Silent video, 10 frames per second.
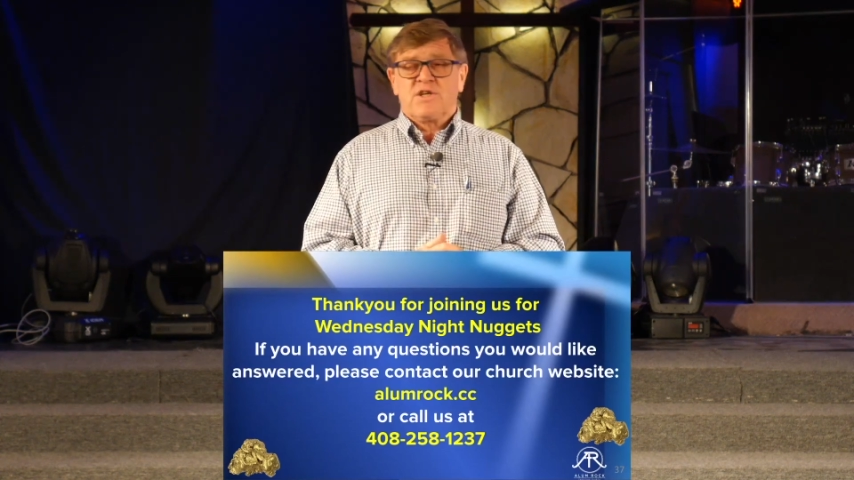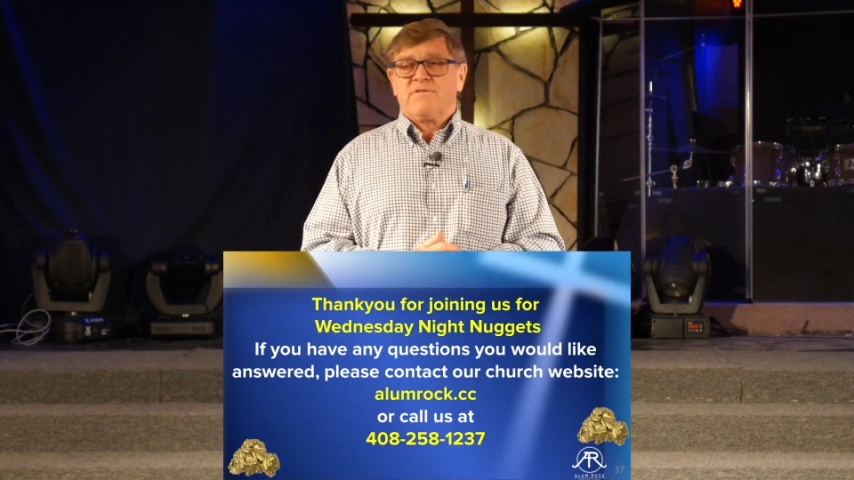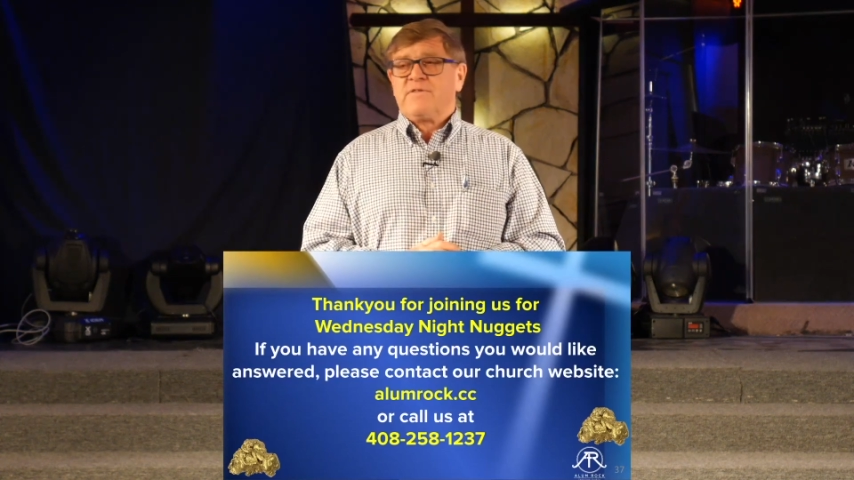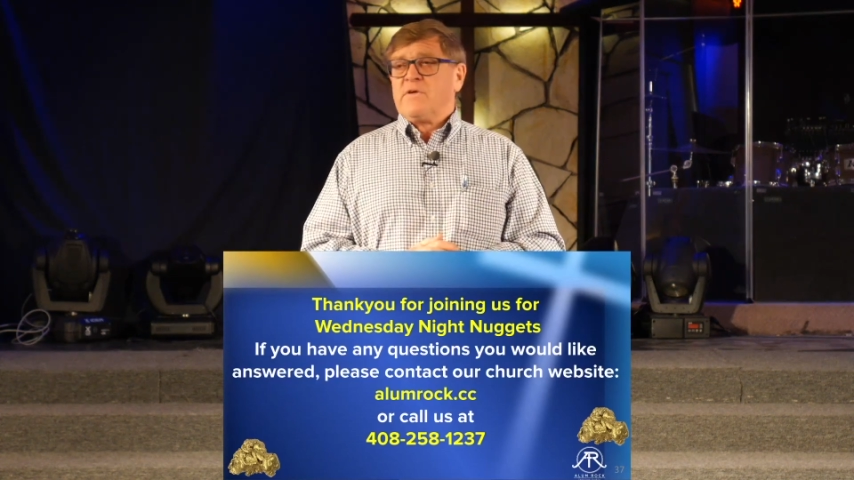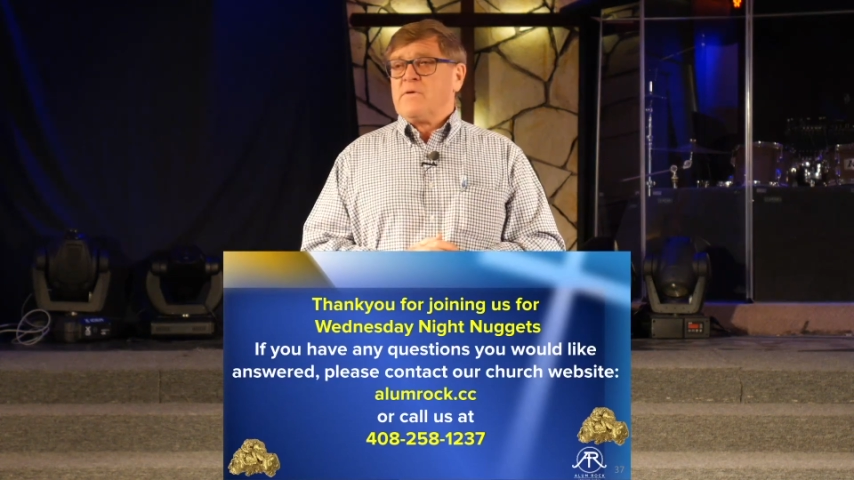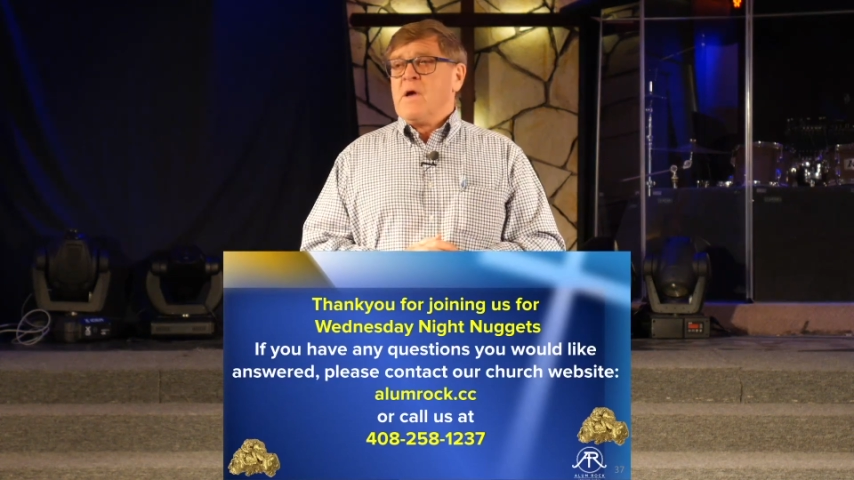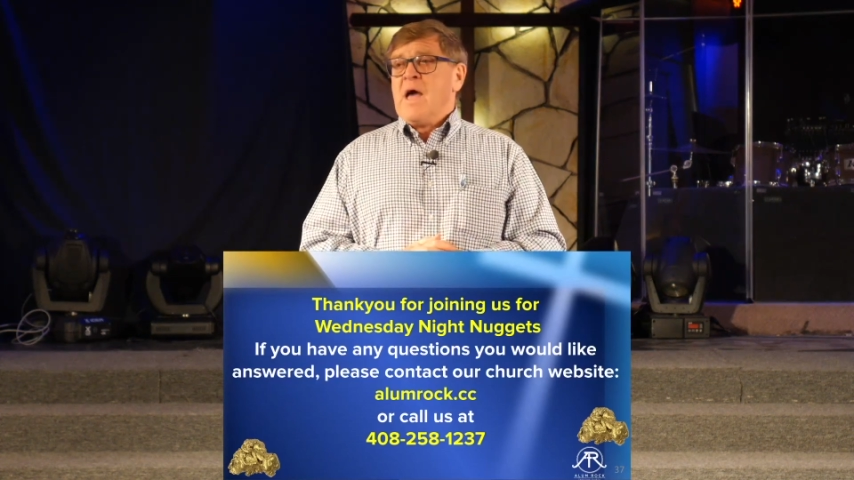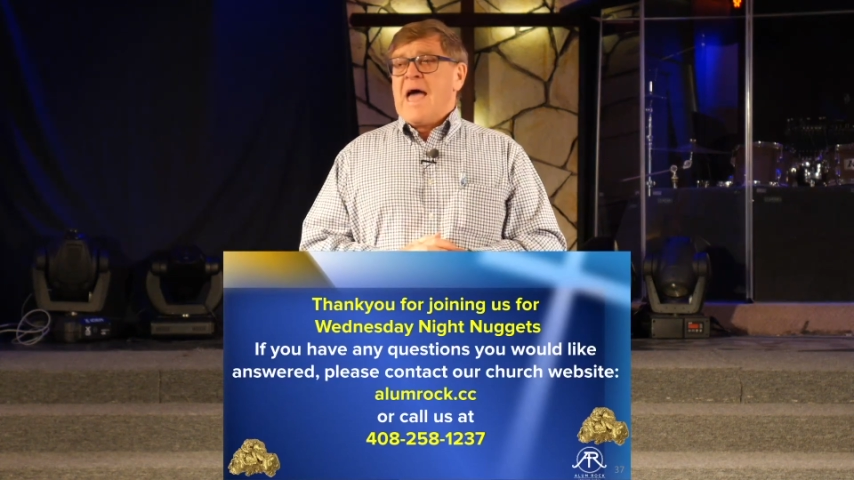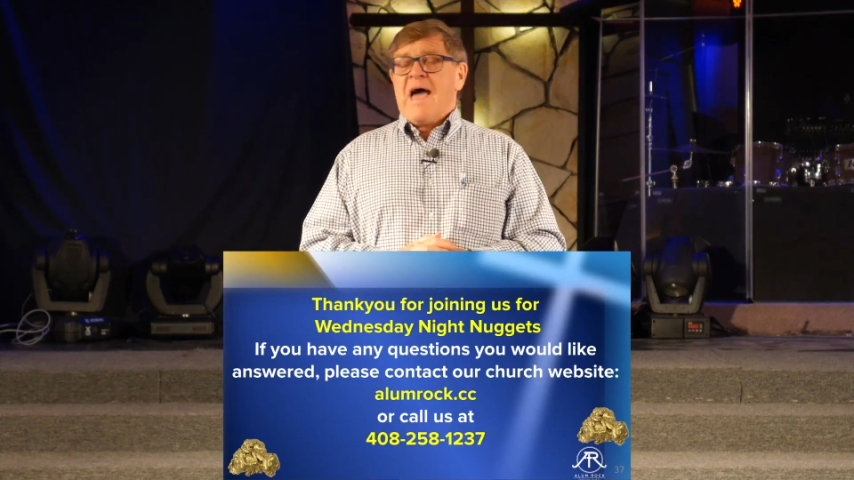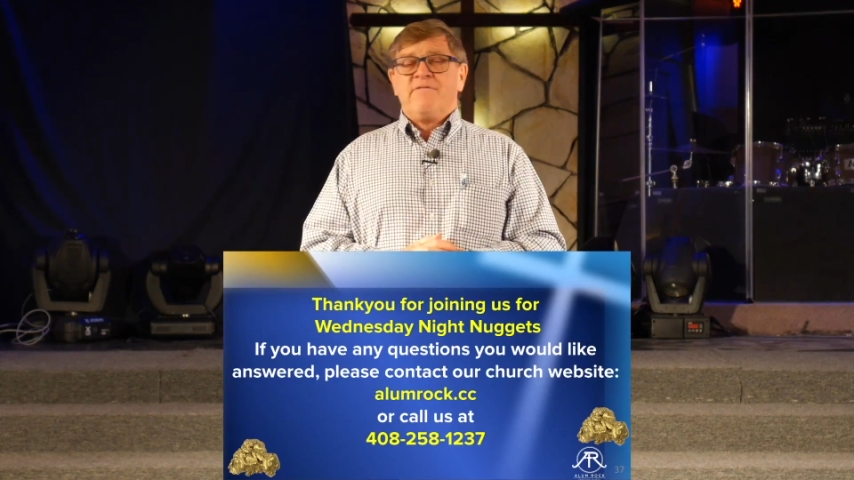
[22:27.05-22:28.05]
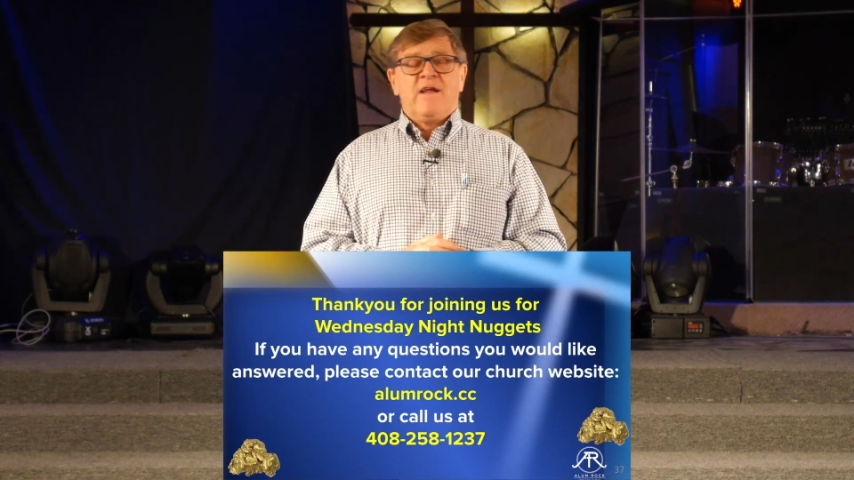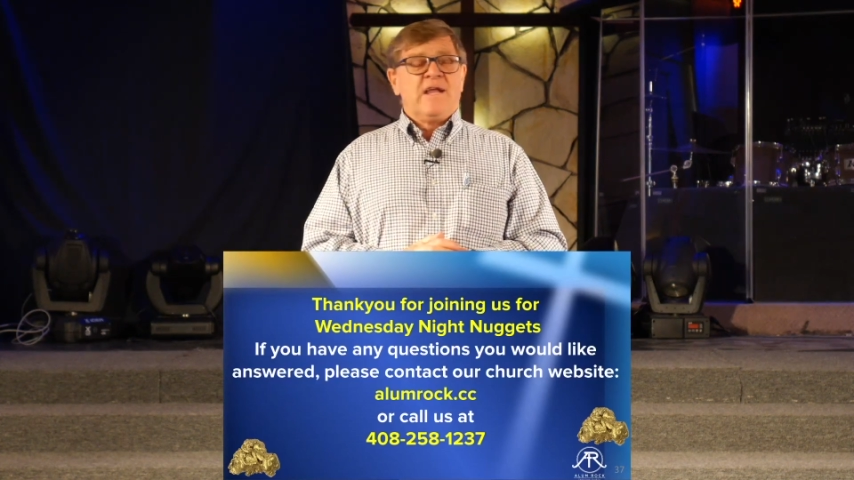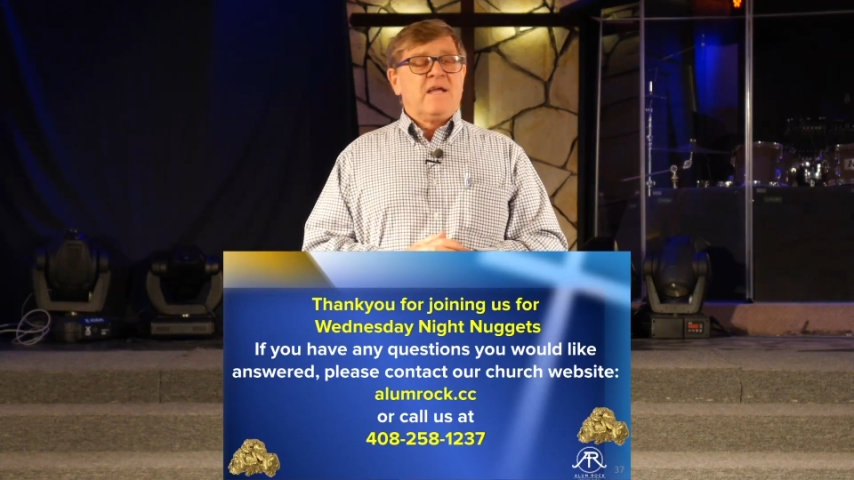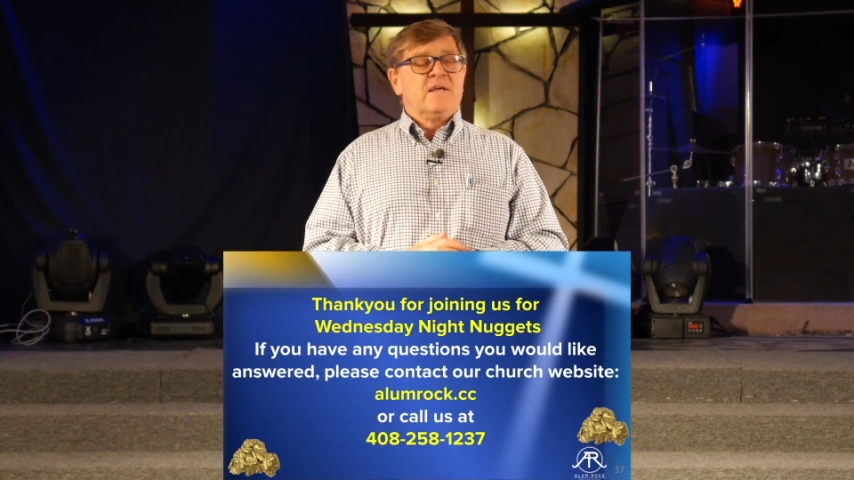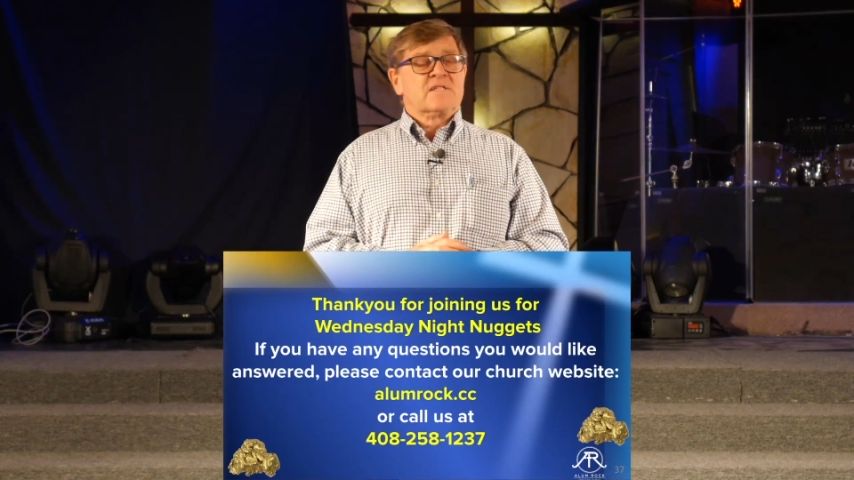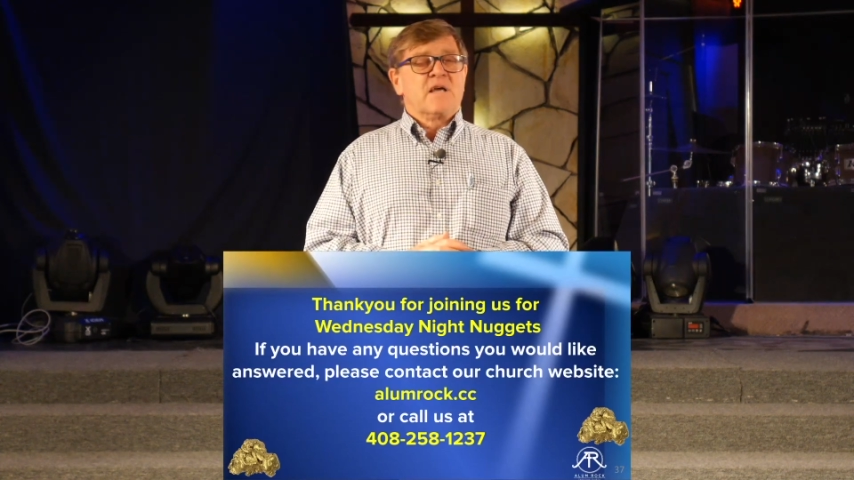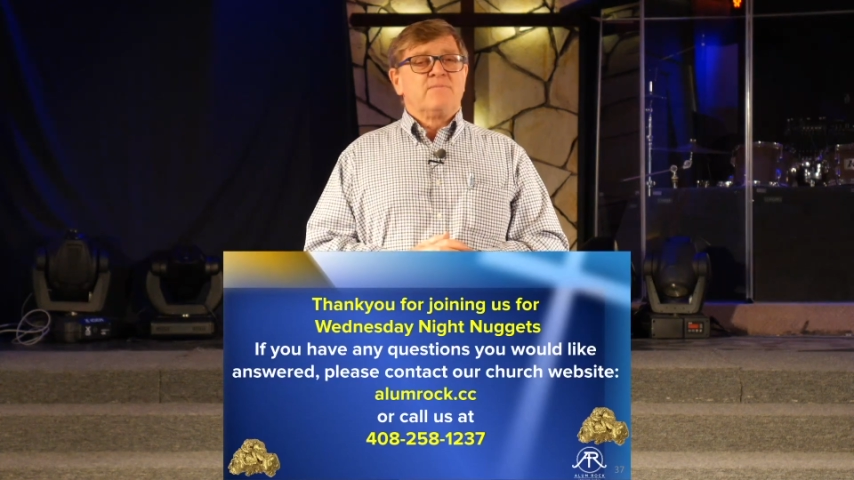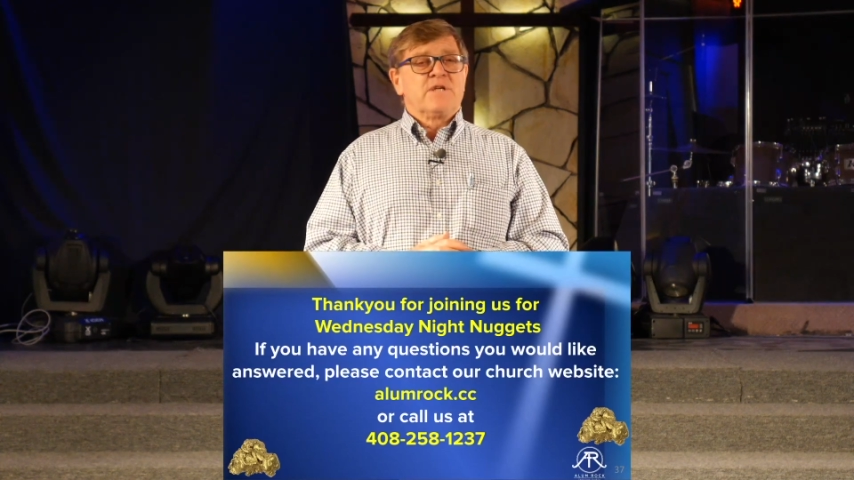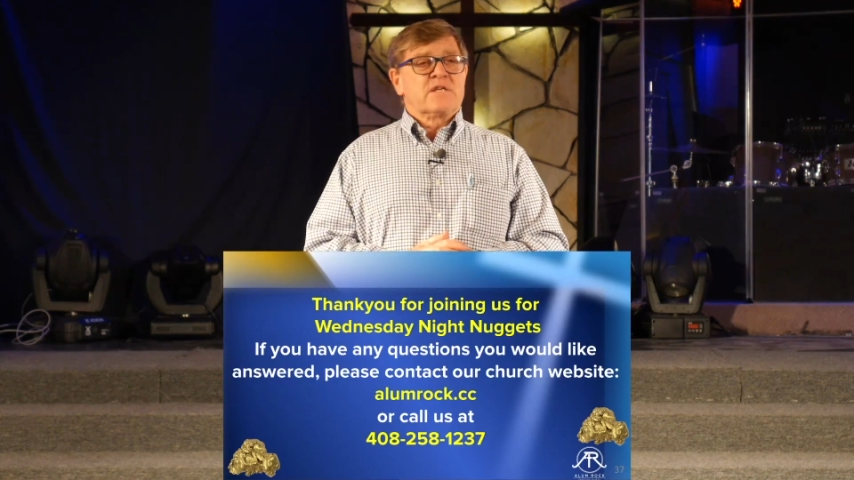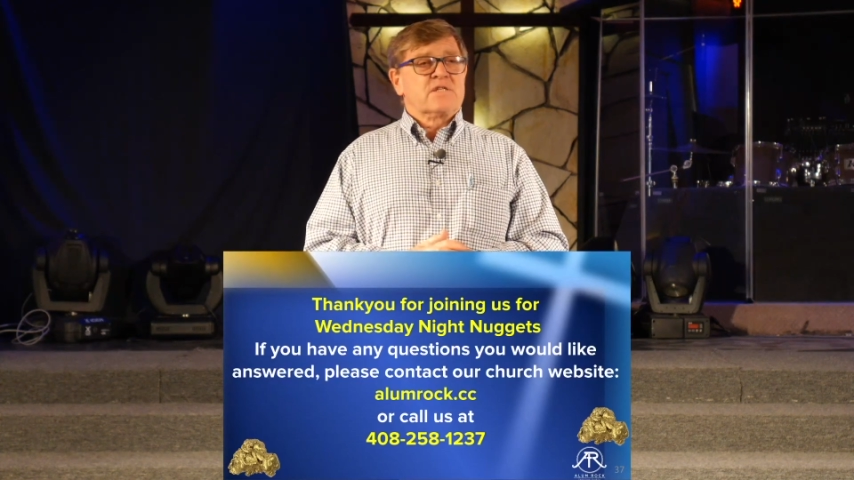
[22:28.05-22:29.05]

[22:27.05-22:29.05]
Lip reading: If you have any subjects